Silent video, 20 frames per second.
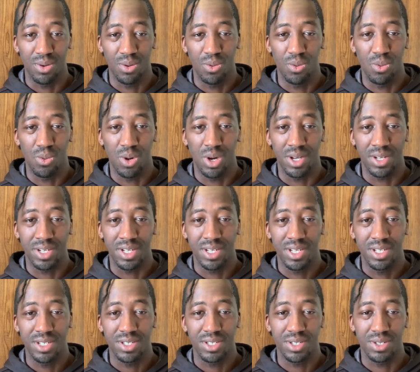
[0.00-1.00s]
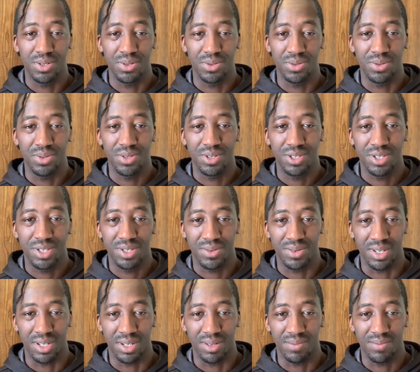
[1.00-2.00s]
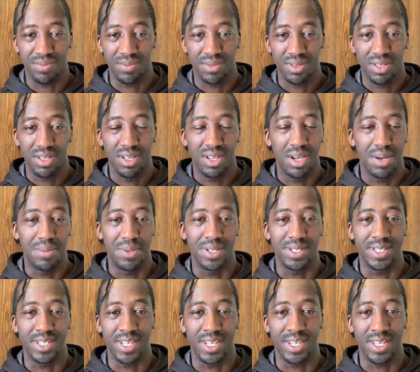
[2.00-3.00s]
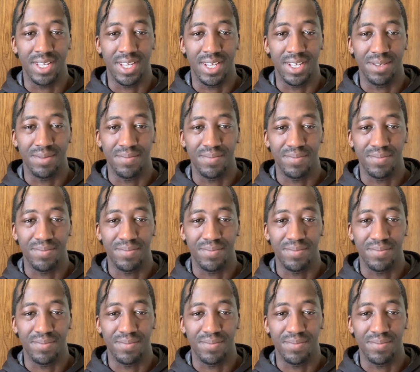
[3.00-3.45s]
one, two, three. I'm going to say it again.